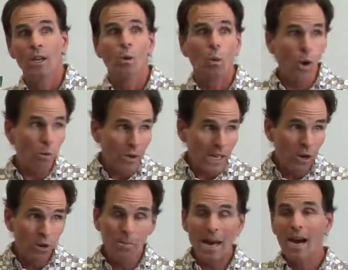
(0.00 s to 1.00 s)
What we
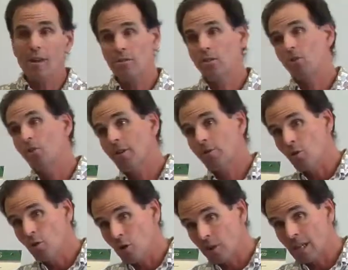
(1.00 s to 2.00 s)
know about sort of
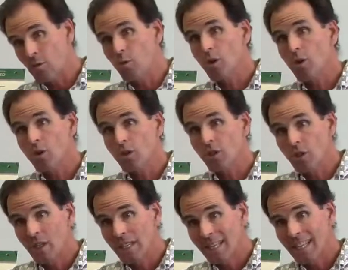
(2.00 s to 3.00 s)
learning words